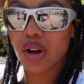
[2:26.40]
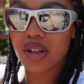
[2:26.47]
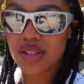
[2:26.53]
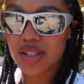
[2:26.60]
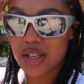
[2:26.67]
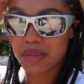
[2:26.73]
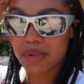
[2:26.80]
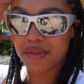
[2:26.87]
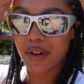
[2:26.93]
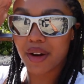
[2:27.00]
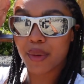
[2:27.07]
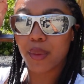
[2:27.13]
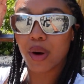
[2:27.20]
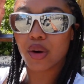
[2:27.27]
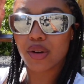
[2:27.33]
can't see me
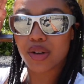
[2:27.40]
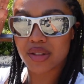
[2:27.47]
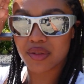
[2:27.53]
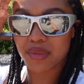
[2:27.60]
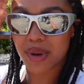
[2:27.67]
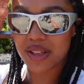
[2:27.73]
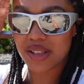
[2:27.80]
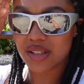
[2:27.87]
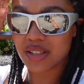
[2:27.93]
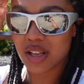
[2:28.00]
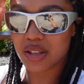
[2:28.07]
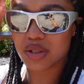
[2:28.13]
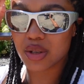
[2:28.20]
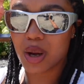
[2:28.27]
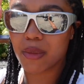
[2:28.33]
very well because of where the
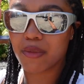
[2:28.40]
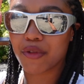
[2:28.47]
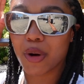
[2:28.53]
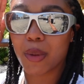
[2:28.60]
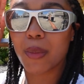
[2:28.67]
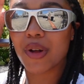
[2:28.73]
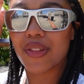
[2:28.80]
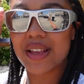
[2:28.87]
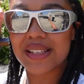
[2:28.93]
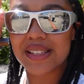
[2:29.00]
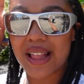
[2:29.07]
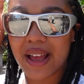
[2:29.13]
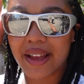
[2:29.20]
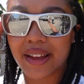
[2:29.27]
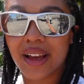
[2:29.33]
sun's come from, but there's
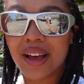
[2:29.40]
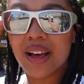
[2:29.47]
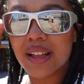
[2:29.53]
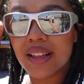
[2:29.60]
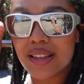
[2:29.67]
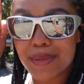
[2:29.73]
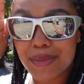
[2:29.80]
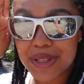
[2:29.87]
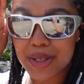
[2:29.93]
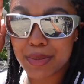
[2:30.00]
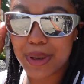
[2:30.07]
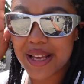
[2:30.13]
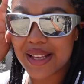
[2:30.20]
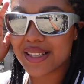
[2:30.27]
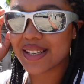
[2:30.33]
like limited
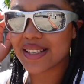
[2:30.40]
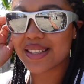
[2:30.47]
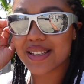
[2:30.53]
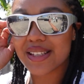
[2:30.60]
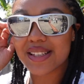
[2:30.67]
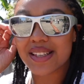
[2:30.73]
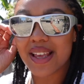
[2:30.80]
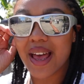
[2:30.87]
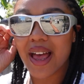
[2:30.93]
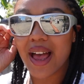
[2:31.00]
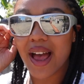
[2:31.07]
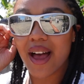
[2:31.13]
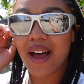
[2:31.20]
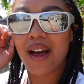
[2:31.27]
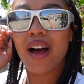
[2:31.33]
places to sit
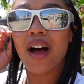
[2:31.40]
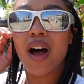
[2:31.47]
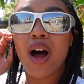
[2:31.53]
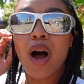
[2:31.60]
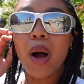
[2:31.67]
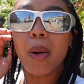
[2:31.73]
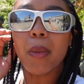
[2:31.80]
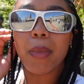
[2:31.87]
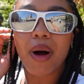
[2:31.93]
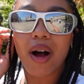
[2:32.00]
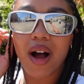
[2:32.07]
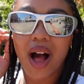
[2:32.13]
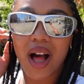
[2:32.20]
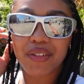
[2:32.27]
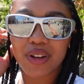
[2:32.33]
here.
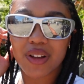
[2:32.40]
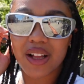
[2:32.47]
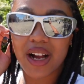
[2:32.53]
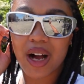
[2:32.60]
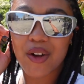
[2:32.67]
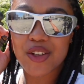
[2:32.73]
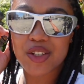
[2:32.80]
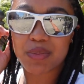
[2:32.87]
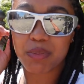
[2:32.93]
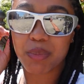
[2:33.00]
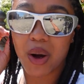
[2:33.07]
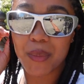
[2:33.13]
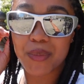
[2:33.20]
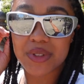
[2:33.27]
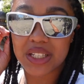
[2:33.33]
But I feel like I was
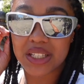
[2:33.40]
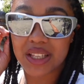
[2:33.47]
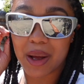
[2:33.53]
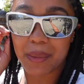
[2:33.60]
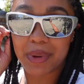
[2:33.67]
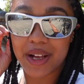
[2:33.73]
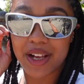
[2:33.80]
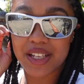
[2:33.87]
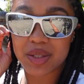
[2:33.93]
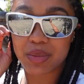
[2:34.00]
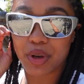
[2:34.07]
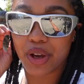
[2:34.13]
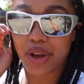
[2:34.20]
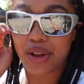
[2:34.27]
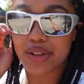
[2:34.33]
bumped in that place
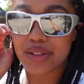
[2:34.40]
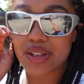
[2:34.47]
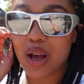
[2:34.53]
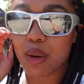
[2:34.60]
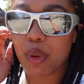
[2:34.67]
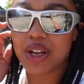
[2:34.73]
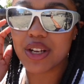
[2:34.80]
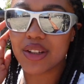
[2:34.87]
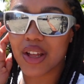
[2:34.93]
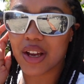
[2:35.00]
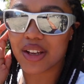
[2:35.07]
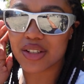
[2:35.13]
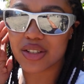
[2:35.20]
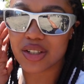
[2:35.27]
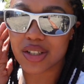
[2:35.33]
because I went in there
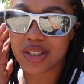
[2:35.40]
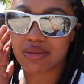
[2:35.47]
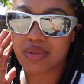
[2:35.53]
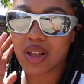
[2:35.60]
because the